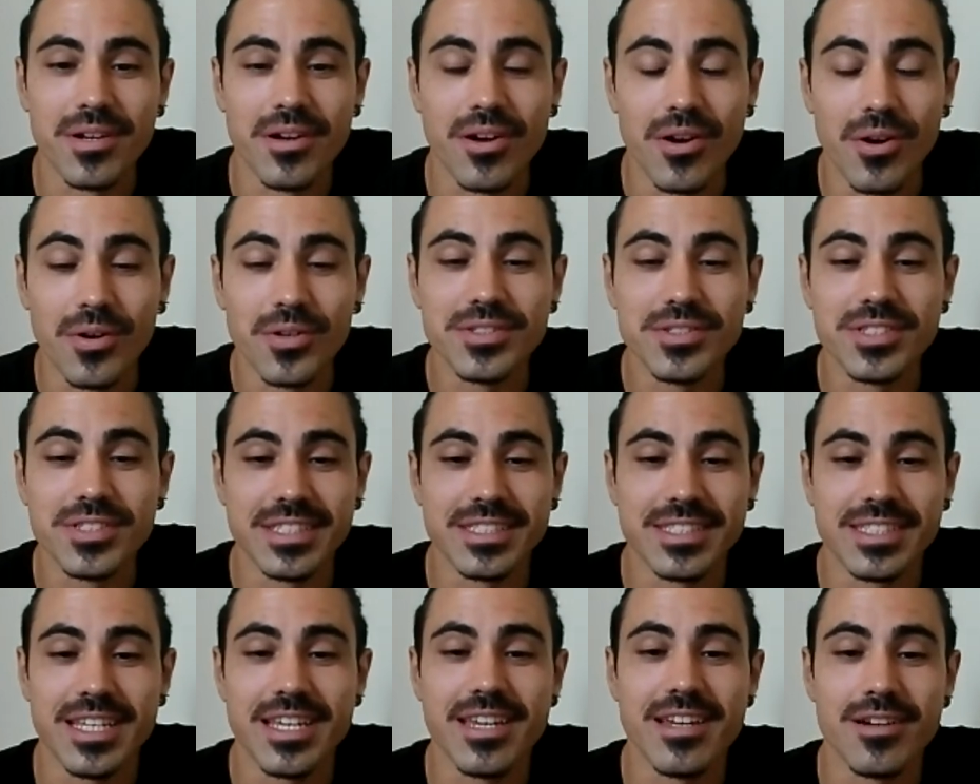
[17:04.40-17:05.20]

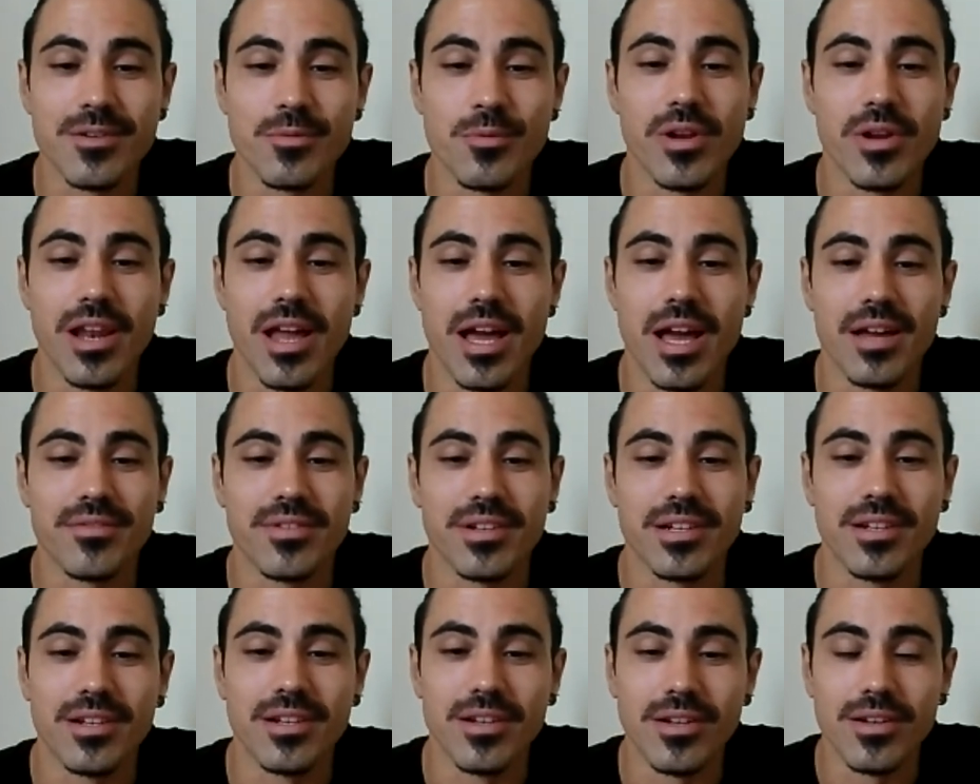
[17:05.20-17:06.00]
audience here will have
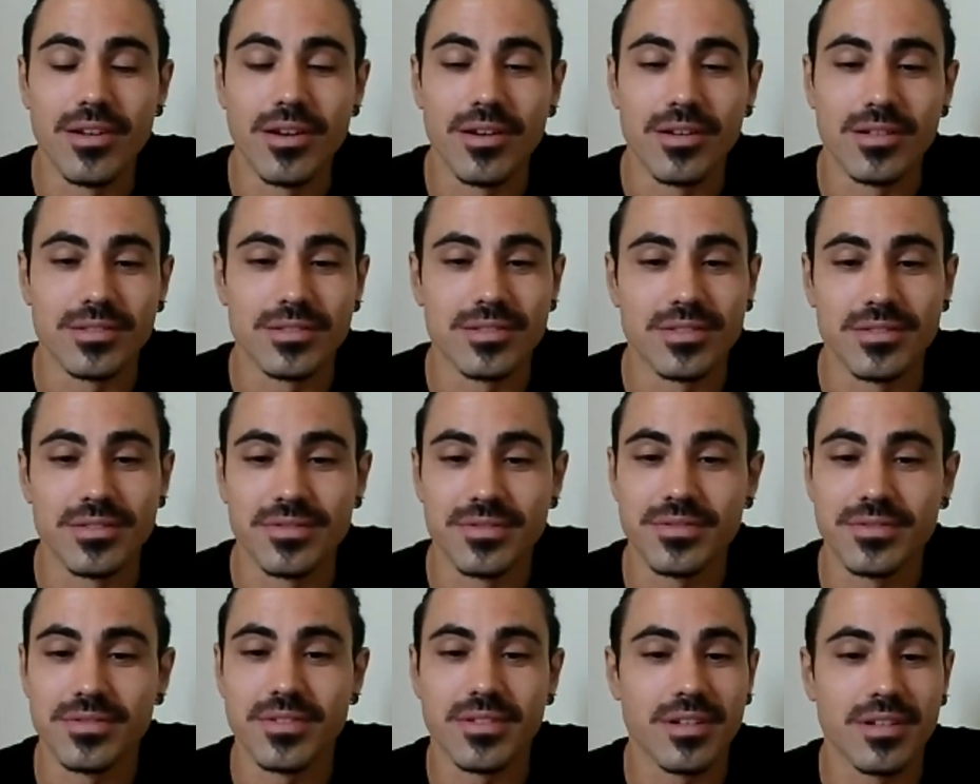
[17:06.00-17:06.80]
a lot of
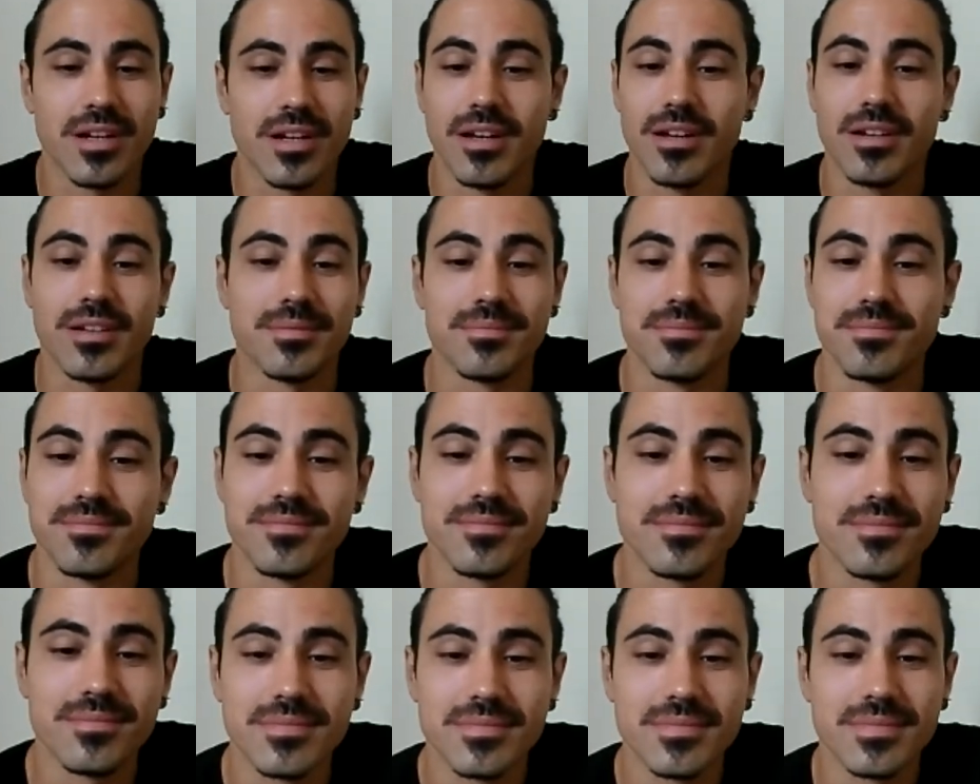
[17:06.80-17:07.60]

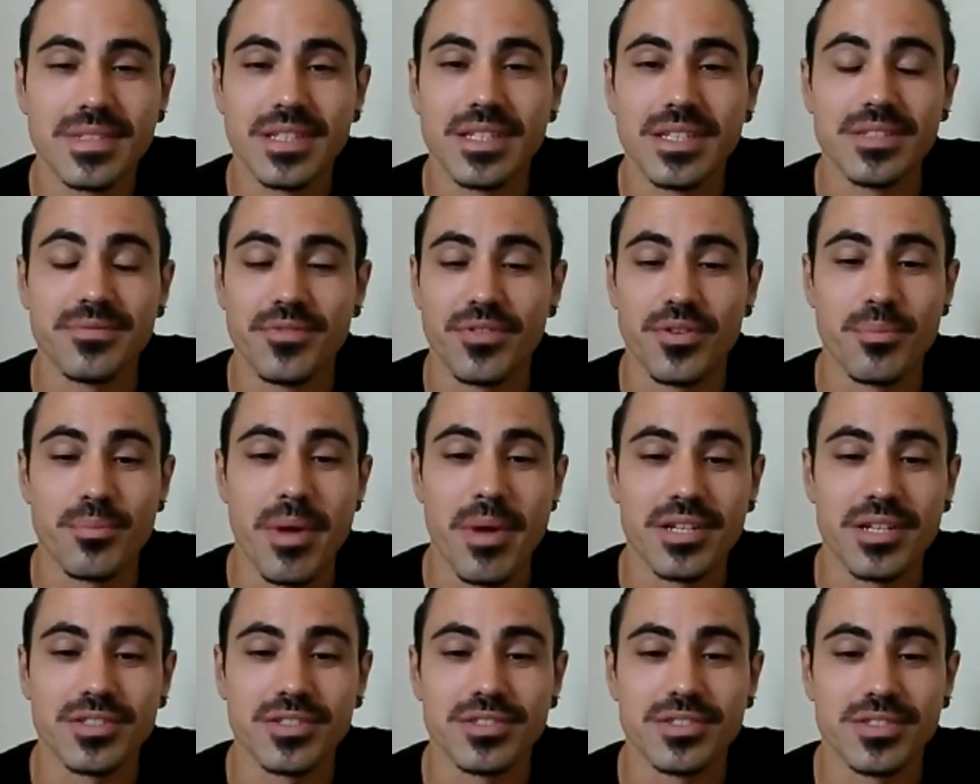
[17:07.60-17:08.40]

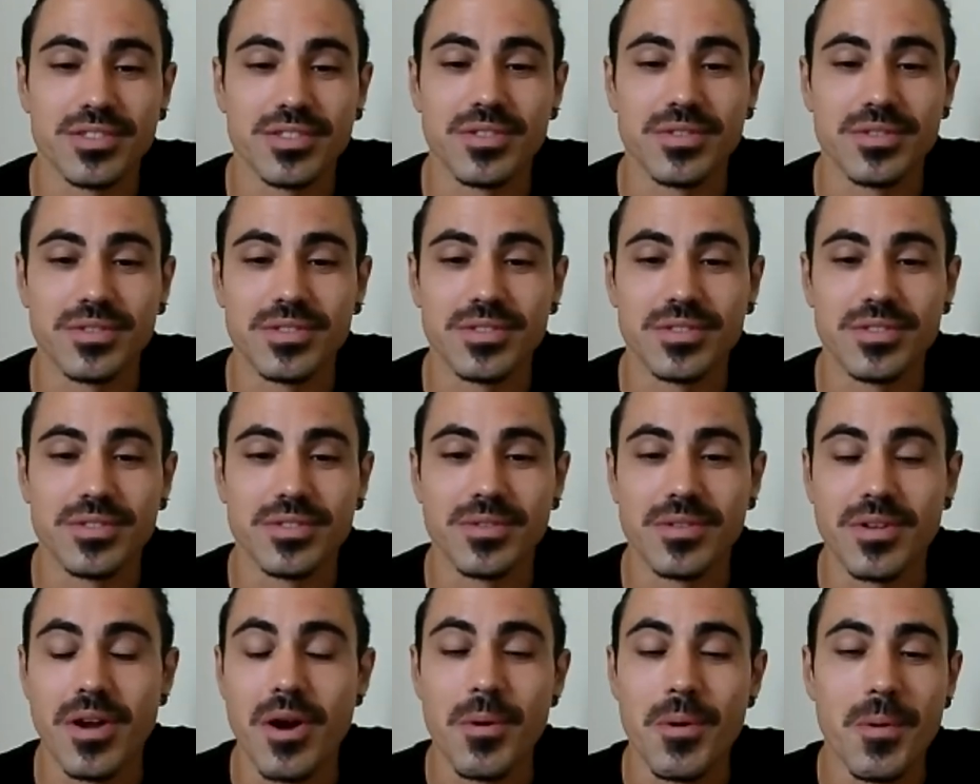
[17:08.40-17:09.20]
information to
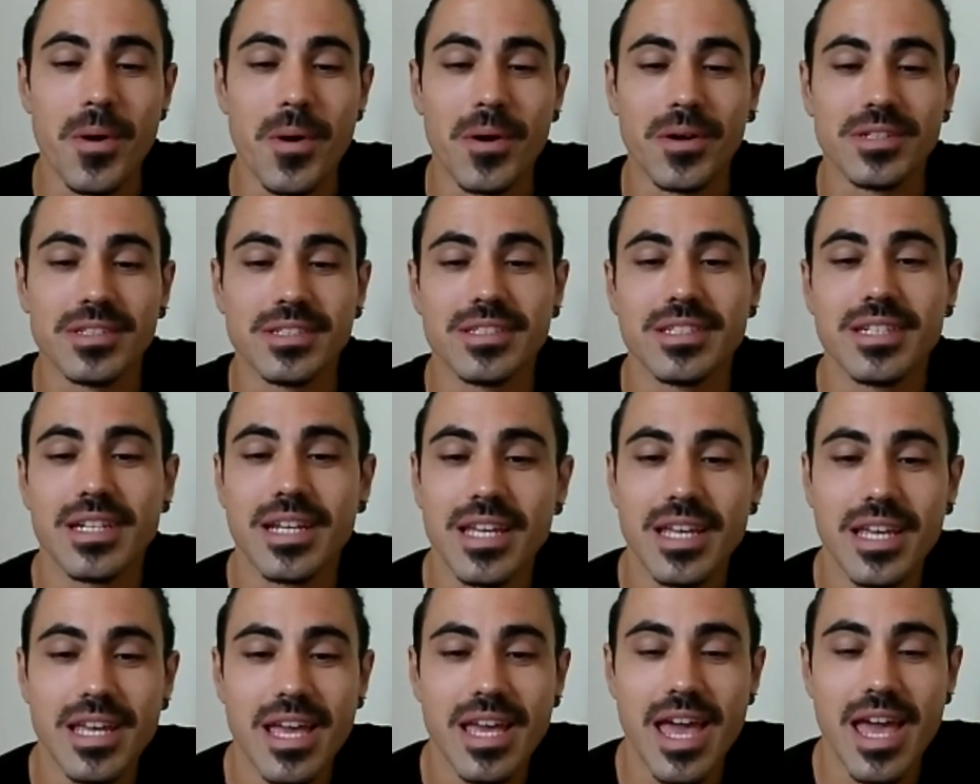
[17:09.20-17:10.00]
go on.
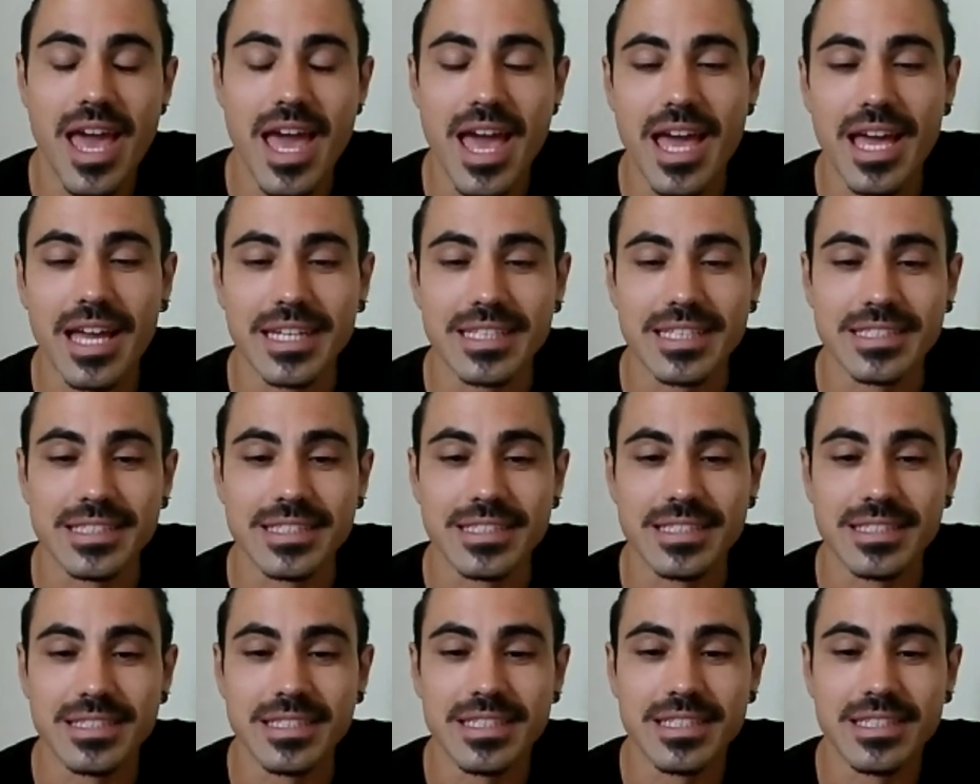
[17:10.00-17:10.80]

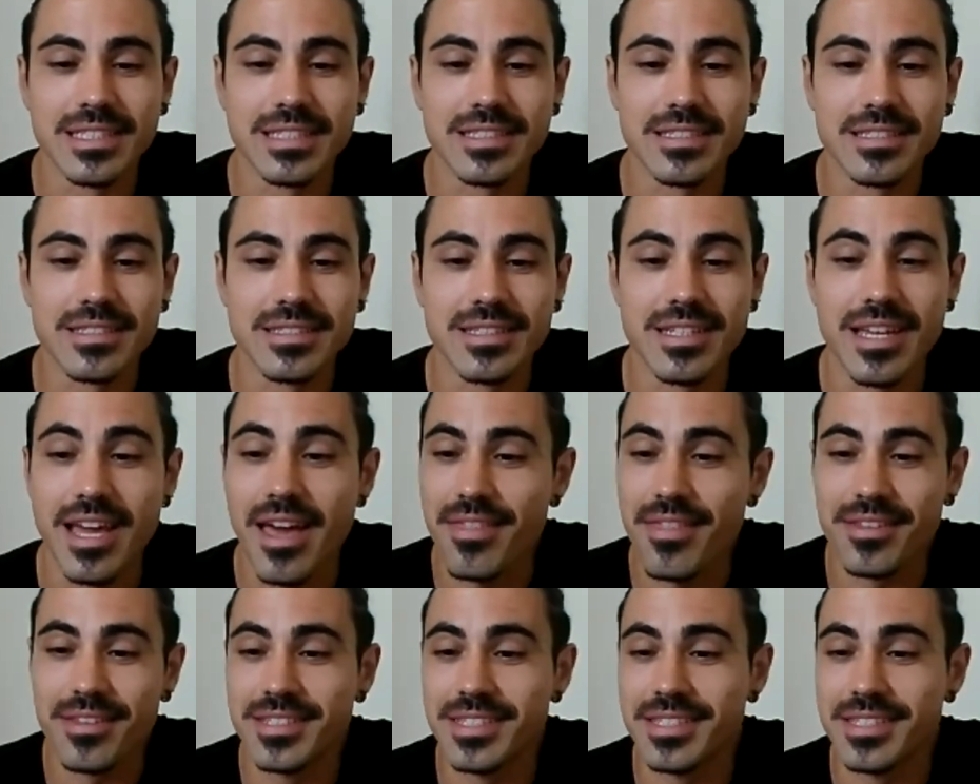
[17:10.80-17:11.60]
And yeah,
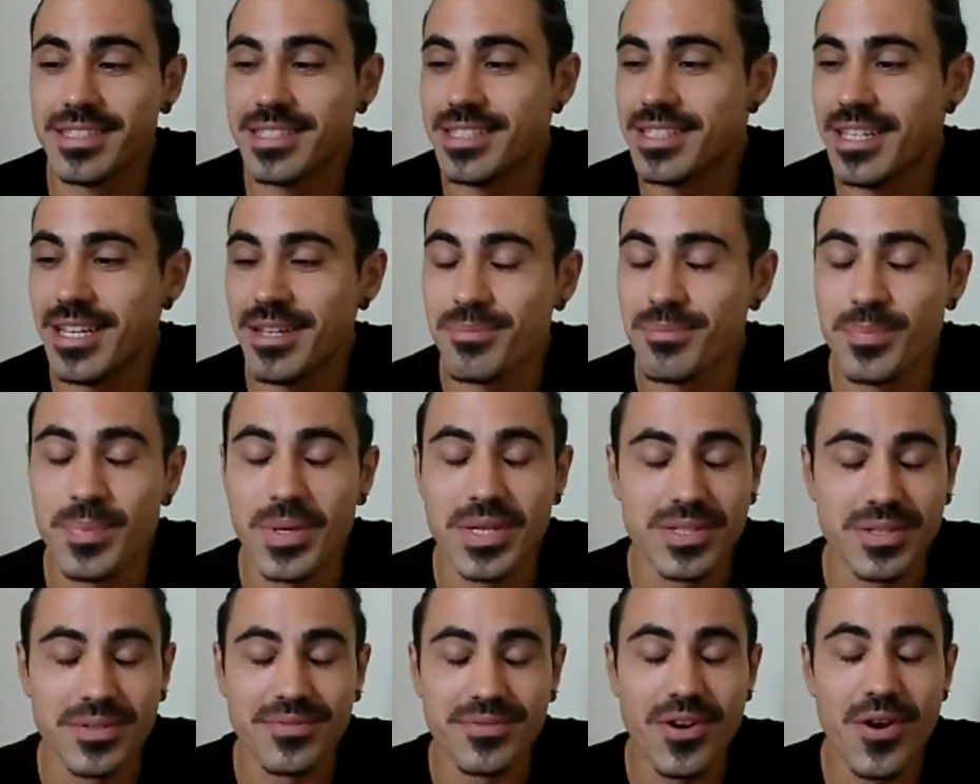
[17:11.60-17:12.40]
this is
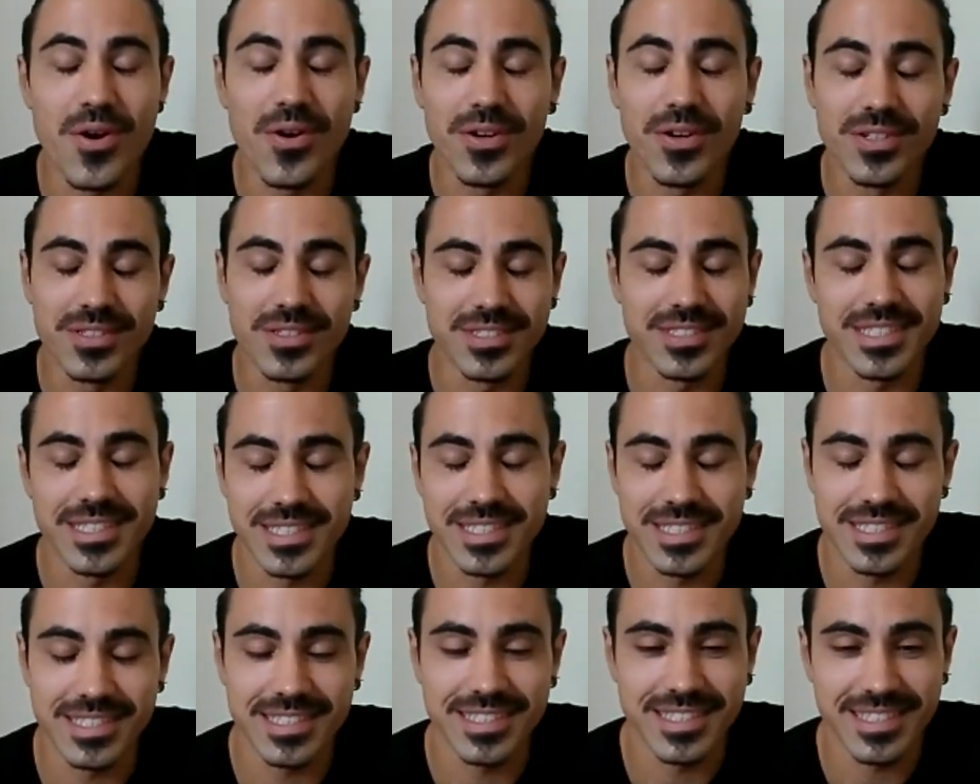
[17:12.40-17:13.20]
piece of gold.
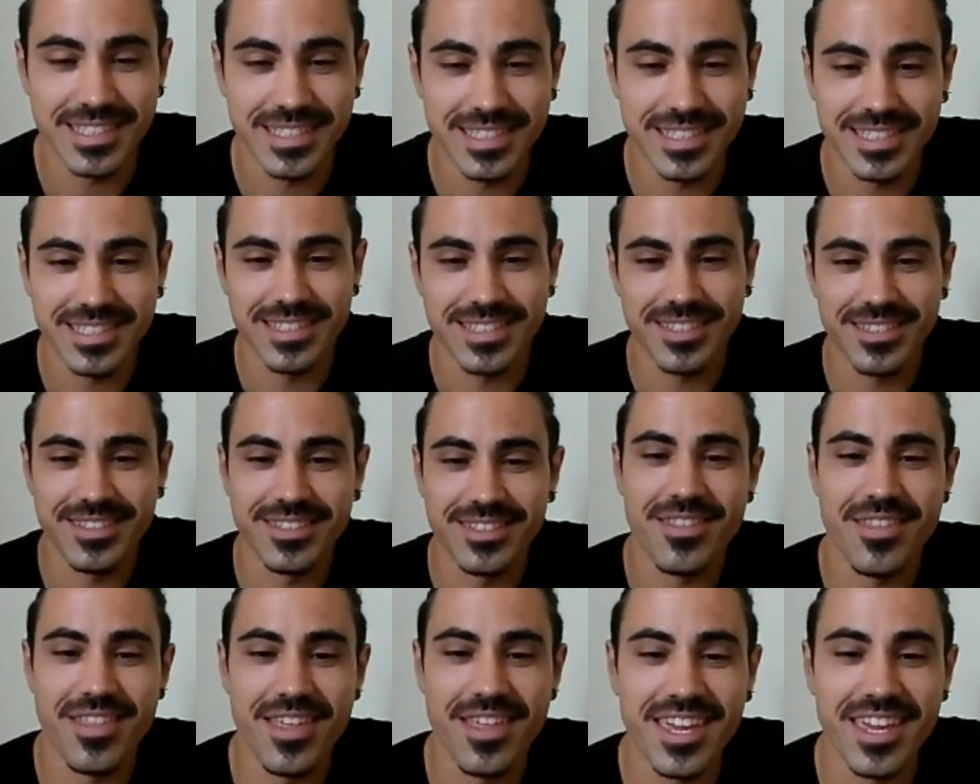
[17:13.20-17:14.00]

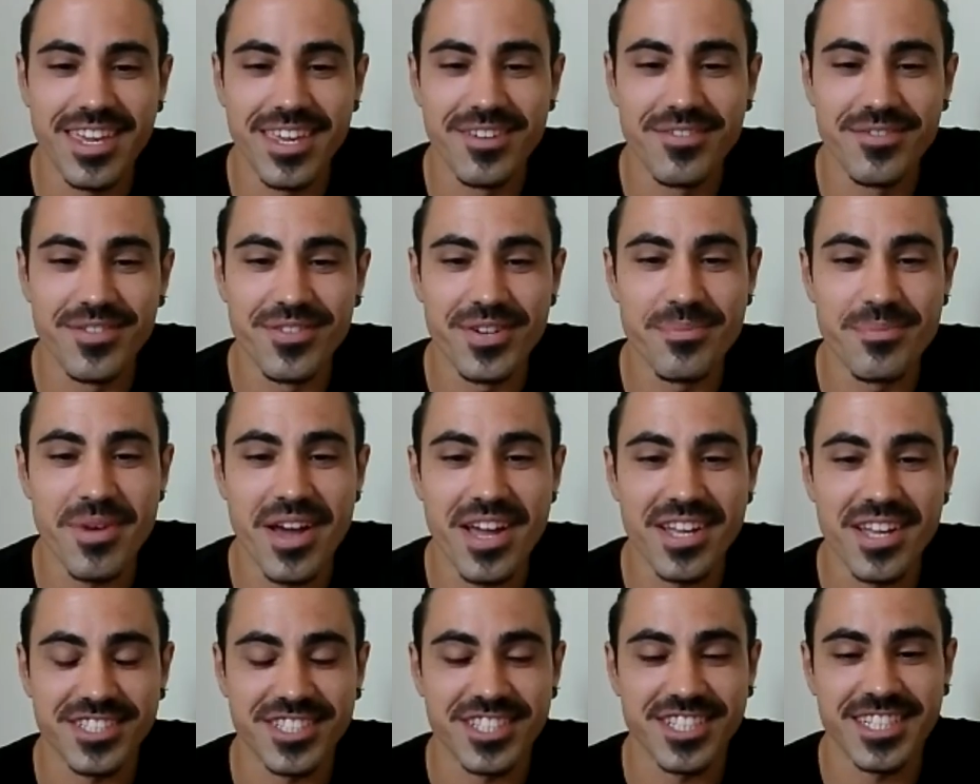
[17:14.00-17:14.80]
Thank you very
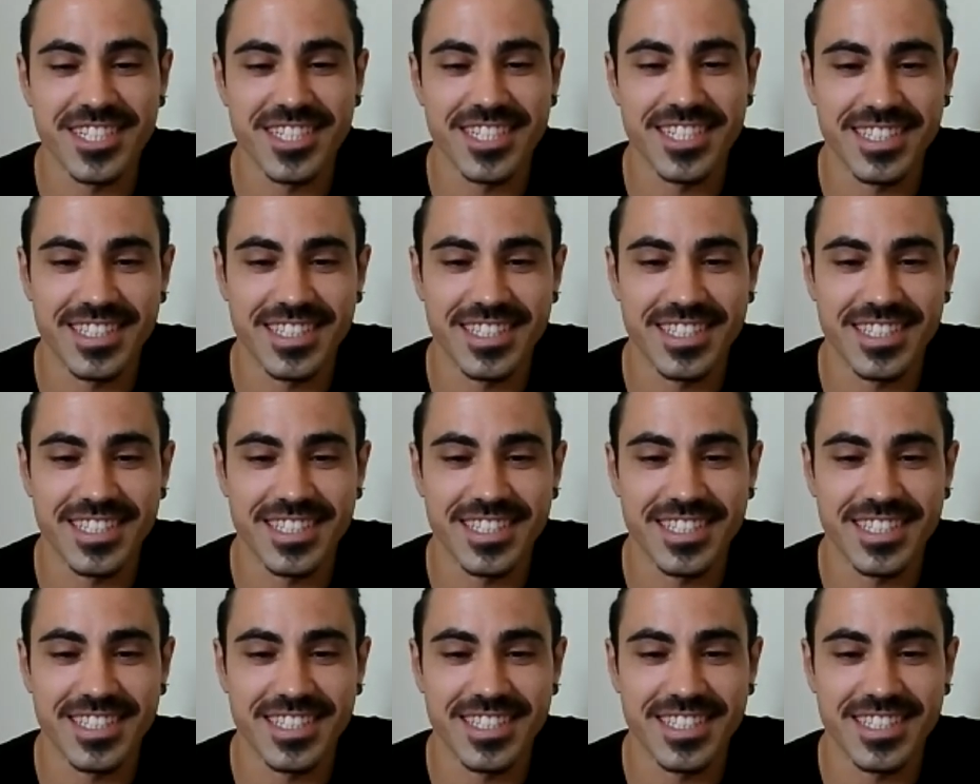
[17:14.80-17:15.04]
much.